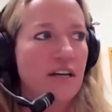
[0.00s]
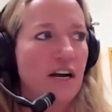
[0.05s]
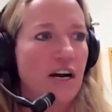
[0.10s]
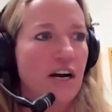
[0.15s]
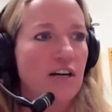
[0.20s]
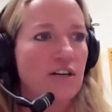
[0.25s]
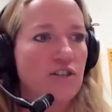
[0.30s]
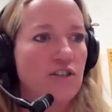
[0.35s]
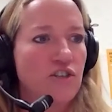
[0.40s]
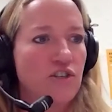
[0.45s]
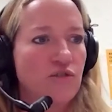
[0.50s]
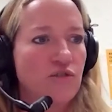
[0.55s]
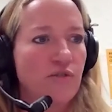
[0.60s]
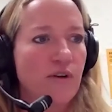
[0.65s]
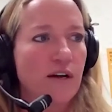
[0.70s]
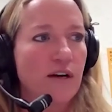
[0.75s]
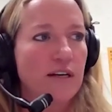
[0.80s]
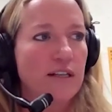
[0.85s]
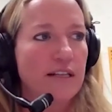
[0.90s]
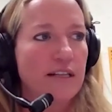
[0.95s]
are
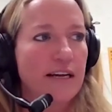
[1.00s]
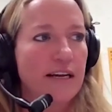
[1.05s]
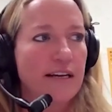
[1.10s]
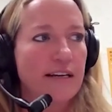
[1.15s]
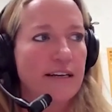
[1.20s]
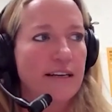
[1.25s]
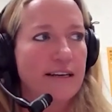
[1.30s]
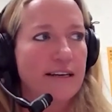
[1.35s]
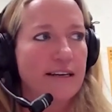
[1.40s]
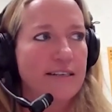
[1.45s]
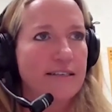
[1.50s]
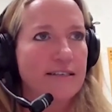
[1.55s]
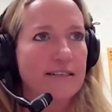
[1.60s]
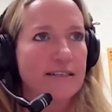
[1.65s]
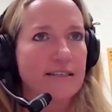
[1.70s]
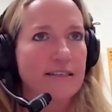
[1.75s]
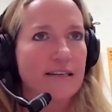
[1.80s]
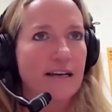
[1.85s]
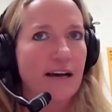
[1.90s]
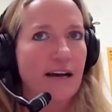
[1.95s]
struggling and it's a
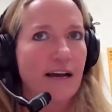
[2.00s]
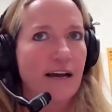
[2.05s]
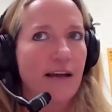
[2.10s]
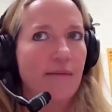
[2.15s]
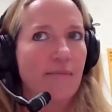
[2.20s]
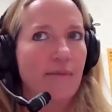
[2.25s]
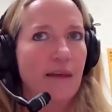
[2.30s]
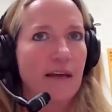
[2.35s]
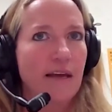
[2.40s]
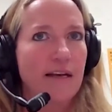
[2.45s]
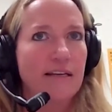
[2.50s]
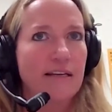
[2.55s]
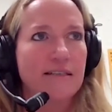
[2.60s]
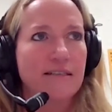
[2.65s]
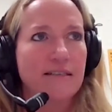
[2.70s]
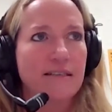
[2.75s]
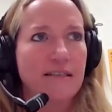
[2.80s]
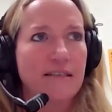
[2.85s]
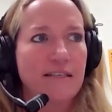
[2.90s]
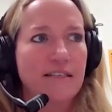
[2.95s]
time that
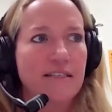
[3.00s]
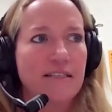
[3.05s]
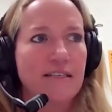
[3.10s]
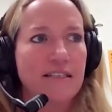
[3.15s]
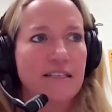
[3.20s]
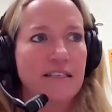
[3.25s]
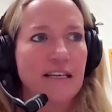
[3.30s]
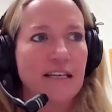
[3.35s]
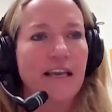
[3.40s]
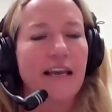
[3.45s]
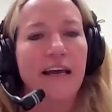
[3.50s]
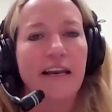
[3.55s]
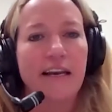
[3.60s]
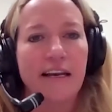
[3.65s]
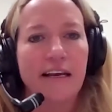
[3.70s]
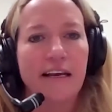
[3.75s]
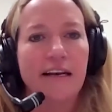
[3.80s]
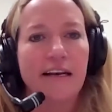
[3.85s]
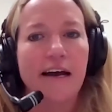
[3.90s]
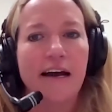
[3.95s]
is easy to get
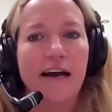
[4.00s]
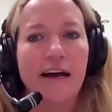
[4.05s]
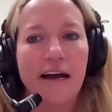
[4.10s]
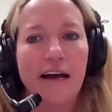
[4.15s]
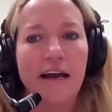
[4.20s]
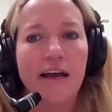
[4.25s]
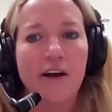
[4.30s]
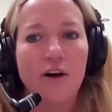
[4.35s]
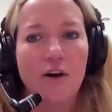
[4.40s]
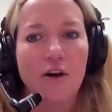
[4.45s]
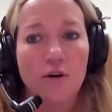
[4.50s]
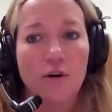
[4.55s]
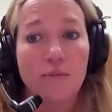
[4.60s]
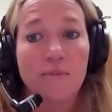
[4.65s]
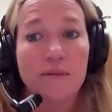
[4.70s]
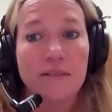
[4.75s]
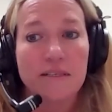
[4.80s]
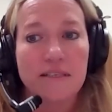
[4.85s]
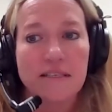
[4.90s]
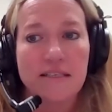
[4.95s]
in high
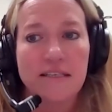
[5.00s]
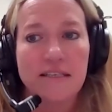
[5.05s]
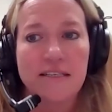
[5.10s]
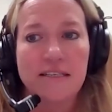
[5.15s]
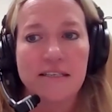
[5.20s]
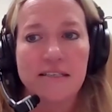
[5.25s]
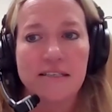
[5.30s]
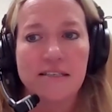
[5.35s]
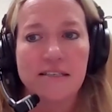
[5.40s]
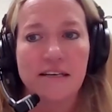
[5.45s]
hopelessness.